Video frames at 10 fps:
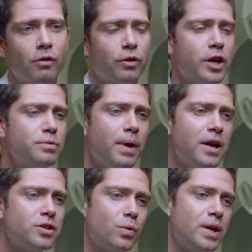for each
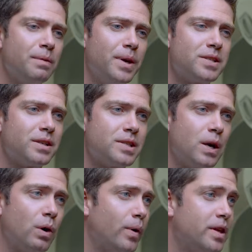patient, we can basically
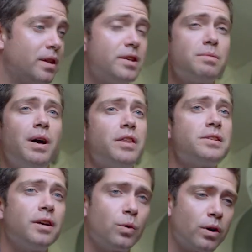say, well, we think this
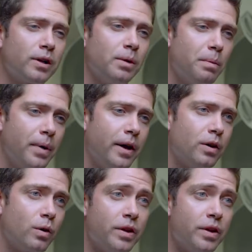method's gonna work a little bit better,